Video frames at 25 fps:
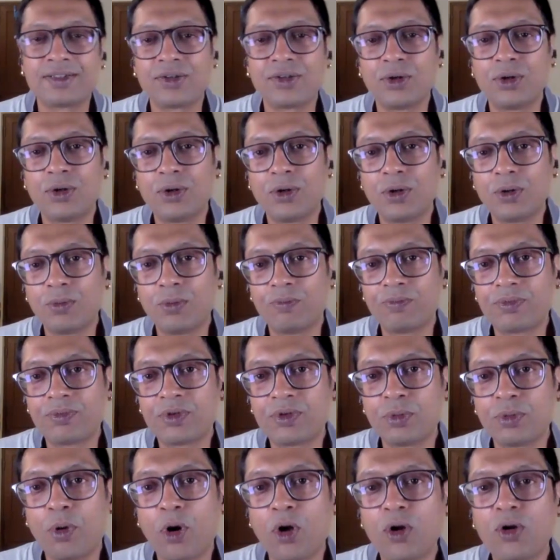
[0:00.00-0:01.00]
So
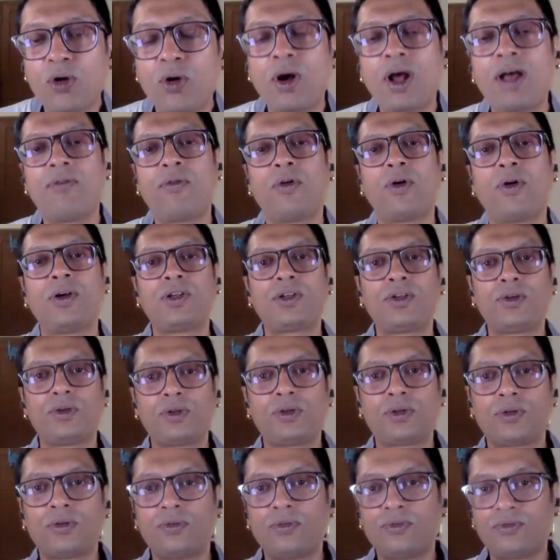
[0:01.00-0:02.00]
tomorrow I want you
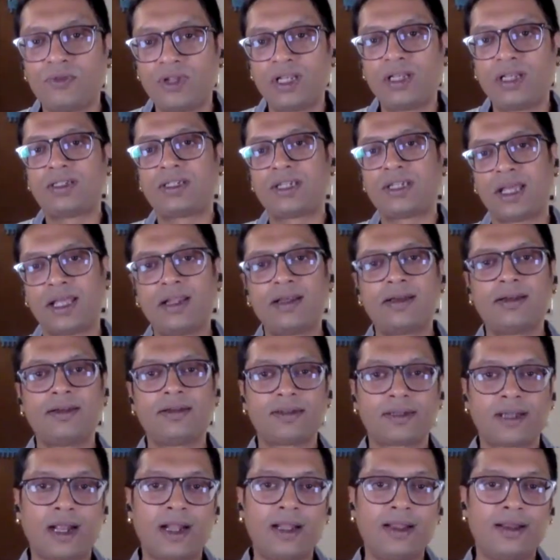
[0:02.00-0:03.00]
to, we'll share
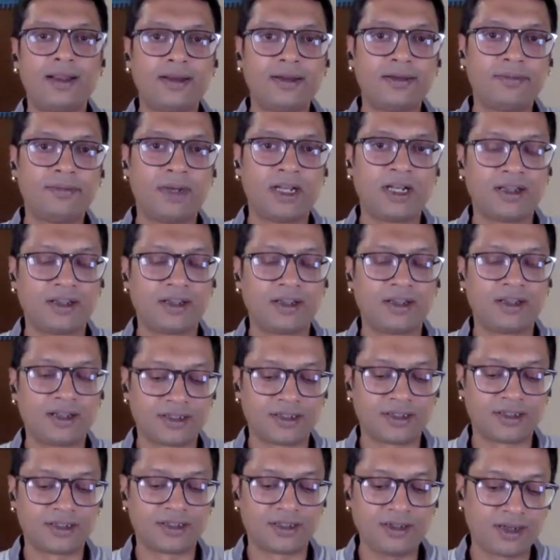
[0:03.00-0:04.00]
a guided
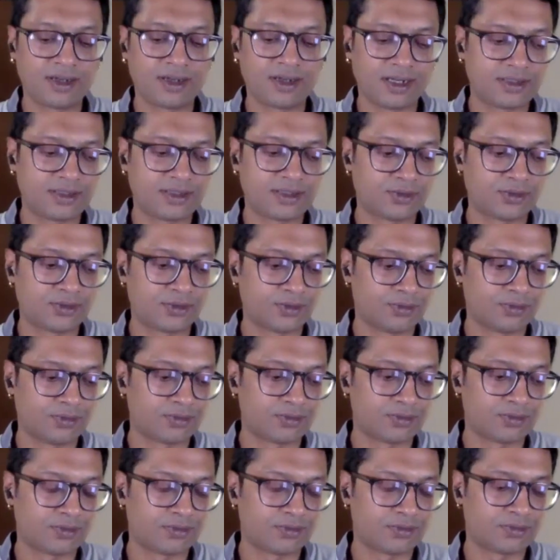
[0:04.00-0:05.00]
meditation, right?
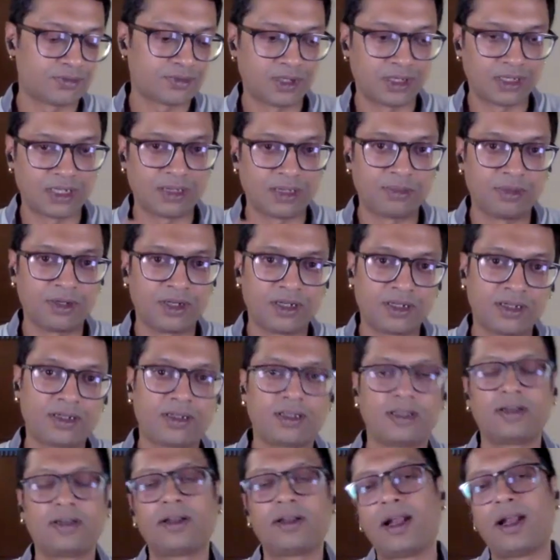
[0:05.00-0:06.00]
So
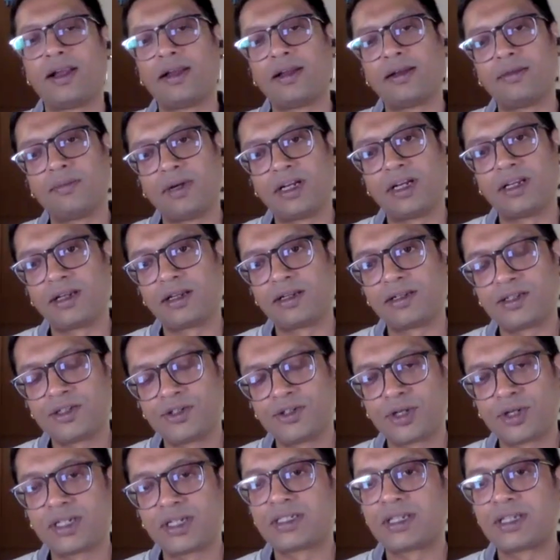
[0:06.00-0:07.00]
30-minute guided
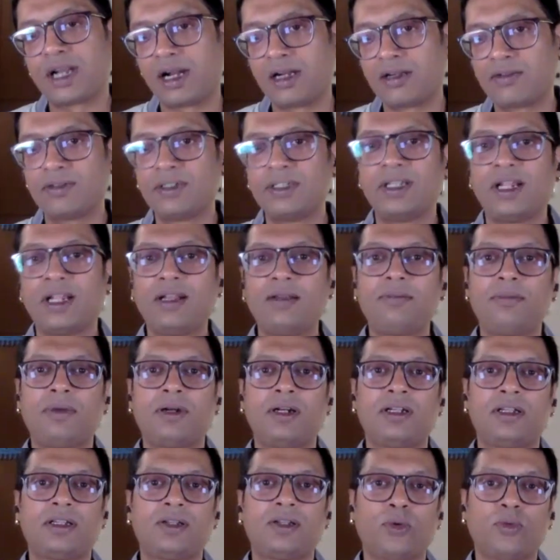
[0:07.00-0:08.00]
meditation. You can start with that,
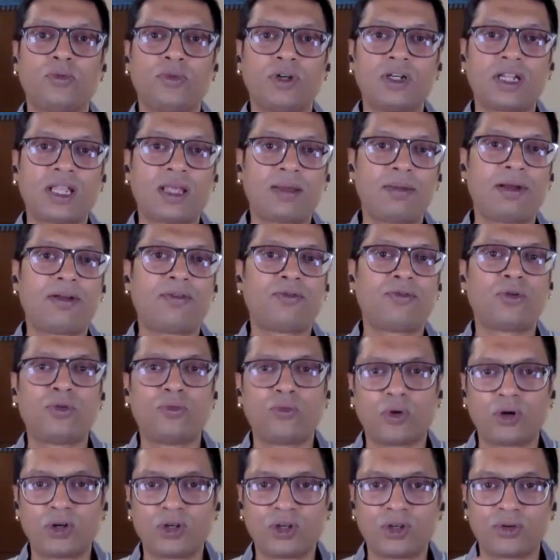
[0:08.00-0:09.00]
but over time I would
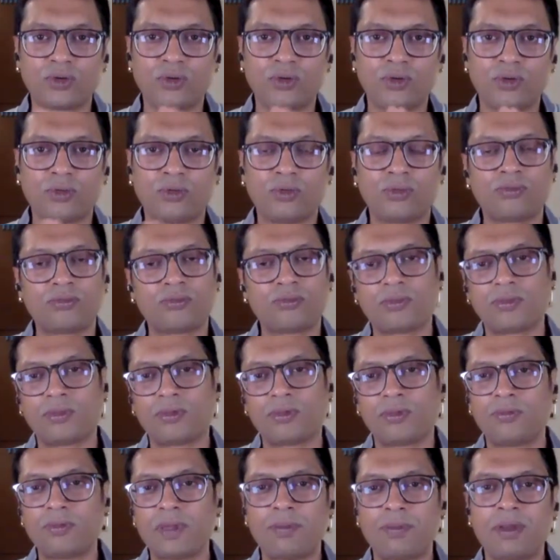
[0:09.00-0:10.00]
want you to
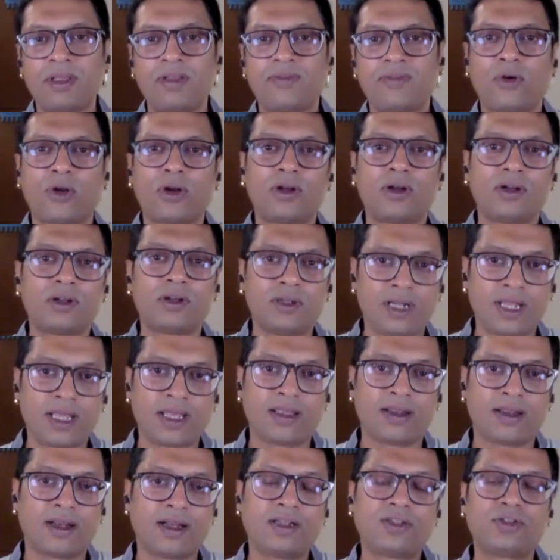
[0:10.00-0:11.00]
maybe for a
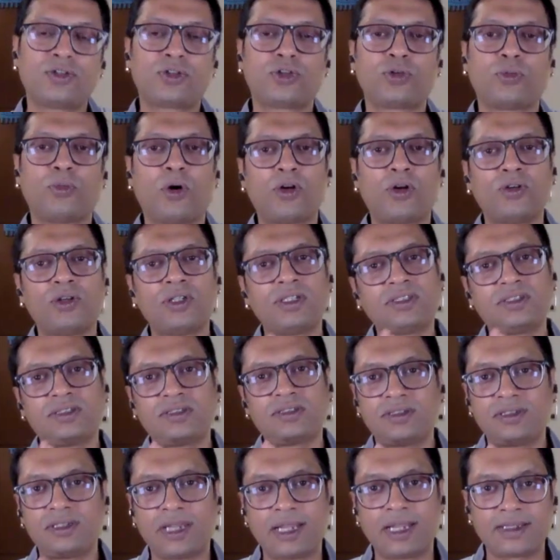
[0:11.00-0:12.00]
day, right? So tomorrow
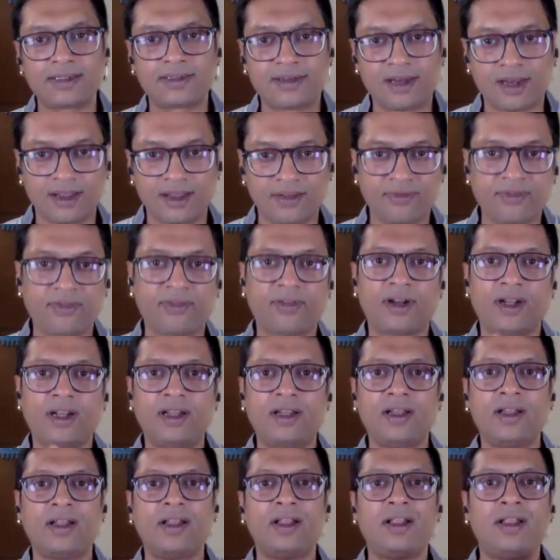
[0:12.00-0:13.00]
is test drive,
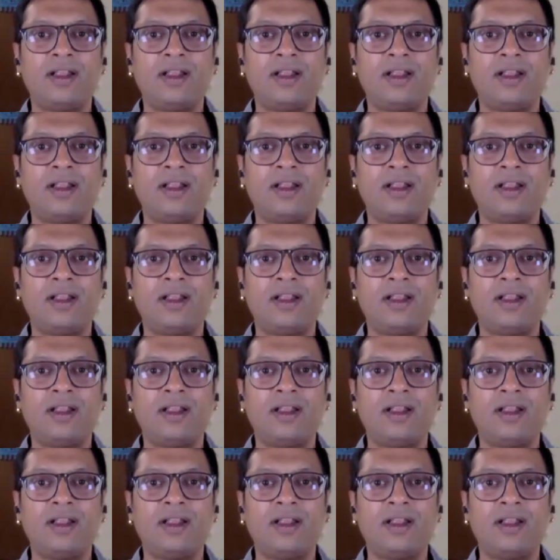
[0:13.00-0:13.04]
right?